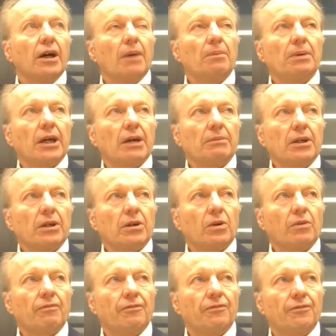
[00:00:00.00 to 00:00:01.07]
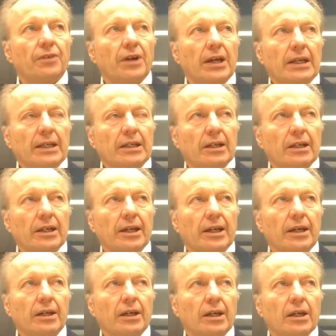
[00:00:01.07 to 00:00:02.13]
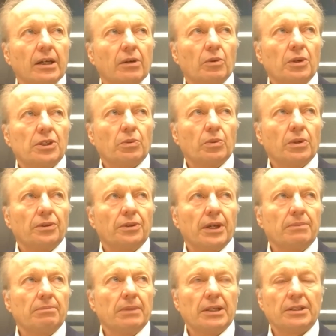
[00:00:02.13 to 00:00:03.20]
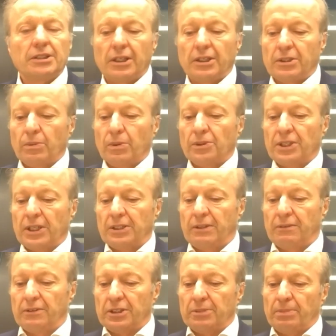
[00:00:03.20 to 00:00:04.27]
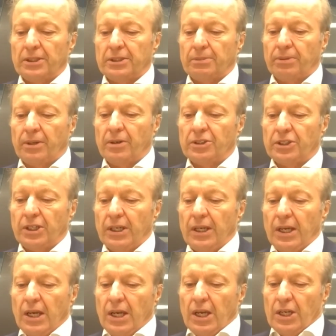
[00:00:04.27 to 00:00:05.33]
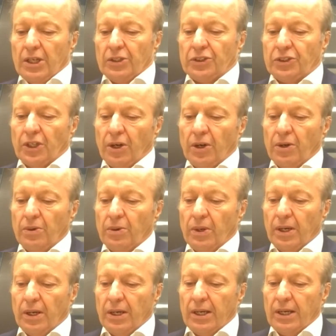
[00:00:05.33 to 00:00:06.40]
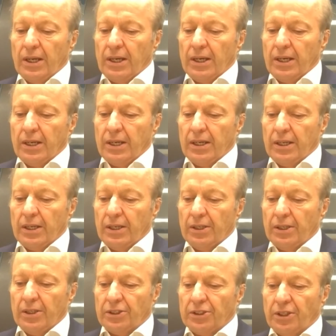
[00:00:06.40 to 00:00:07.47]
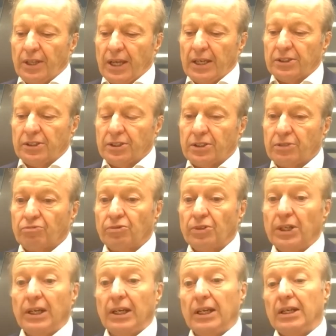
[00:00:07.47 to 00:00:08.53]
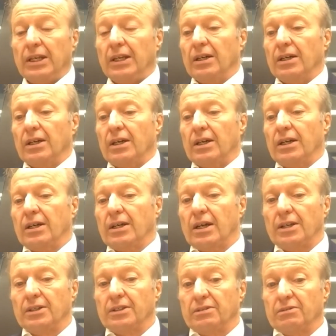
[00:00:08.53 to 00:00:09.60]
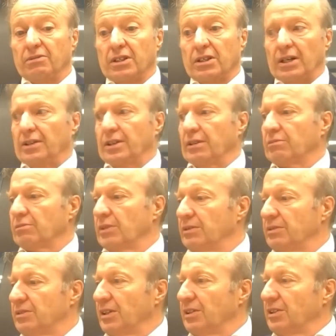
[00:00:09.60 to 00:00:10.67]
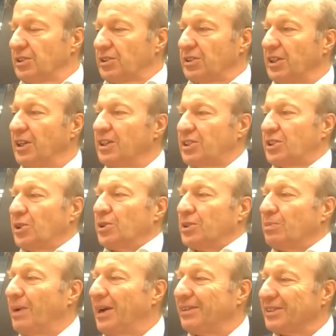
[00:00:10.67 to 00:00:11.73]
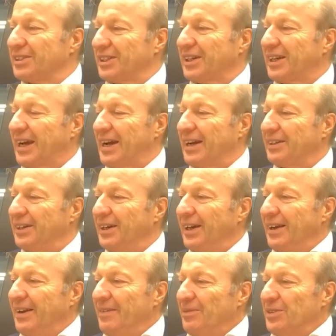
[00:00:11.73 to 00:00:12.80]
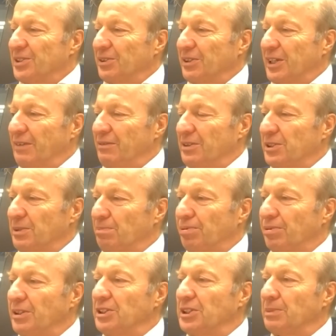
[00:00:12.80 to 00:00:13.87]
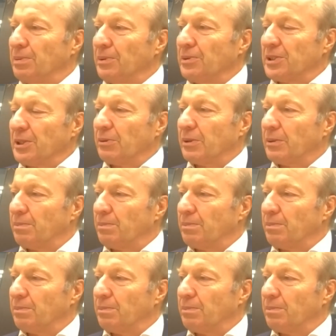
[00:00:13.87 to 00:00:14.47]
becoming fairly clear, which would then militate towards an activities-based approach. So that's really, I think, in as short a manner as I can, sort of covers the principles that